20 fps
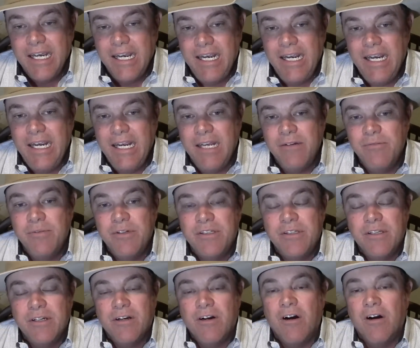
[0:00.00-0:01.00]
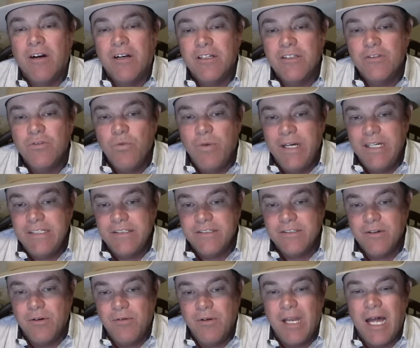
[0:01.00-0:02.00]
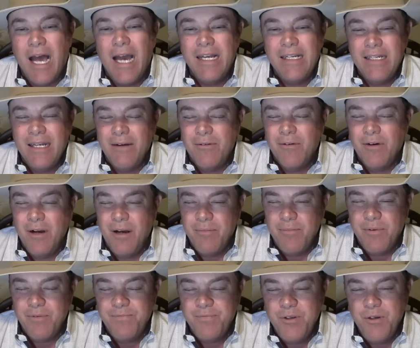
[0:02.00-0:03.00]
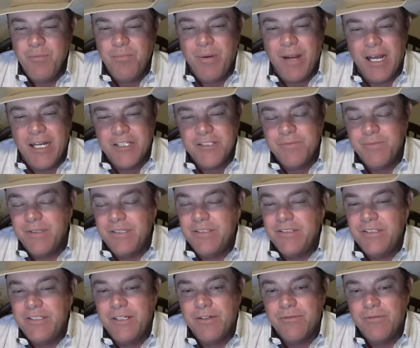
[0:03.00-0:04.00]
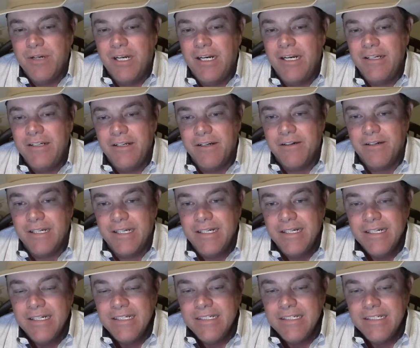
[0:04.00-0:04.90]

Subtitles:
And with the carcass weight so light, they were up a few pounds, but still running nearly